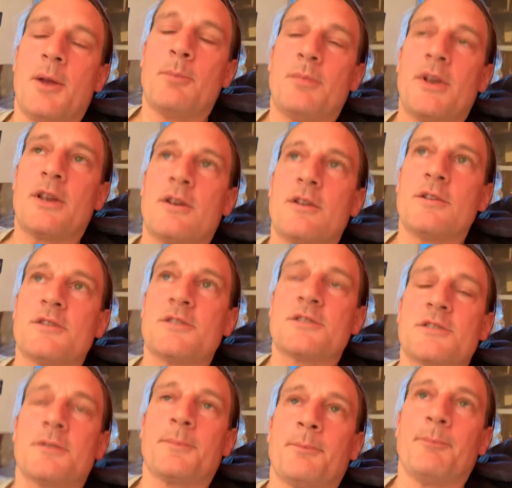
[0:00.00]

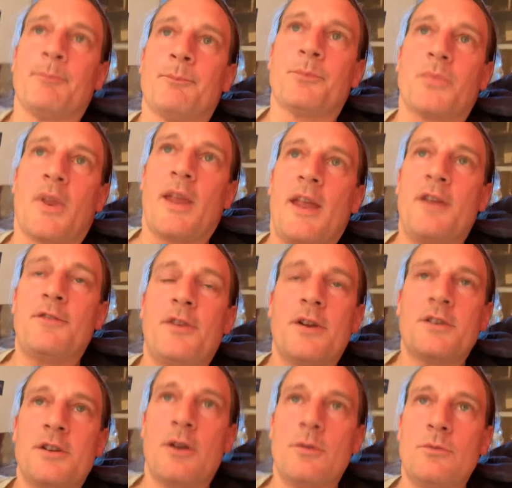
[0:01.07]
Because if I
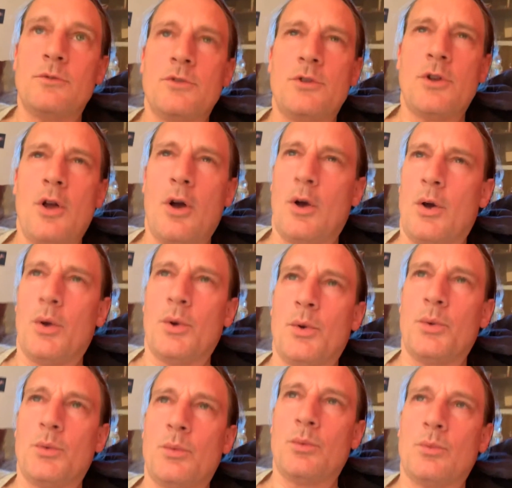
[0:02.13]
don't
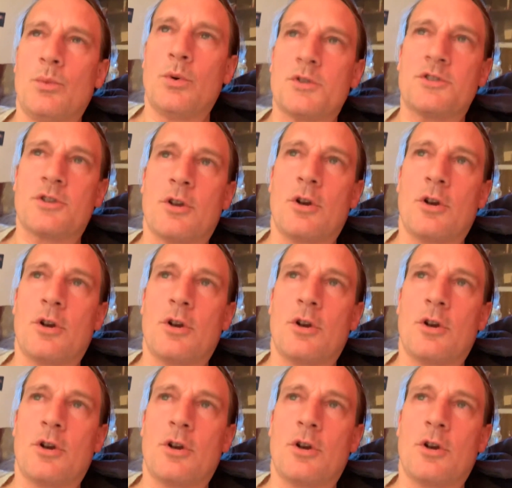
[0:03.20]
know what a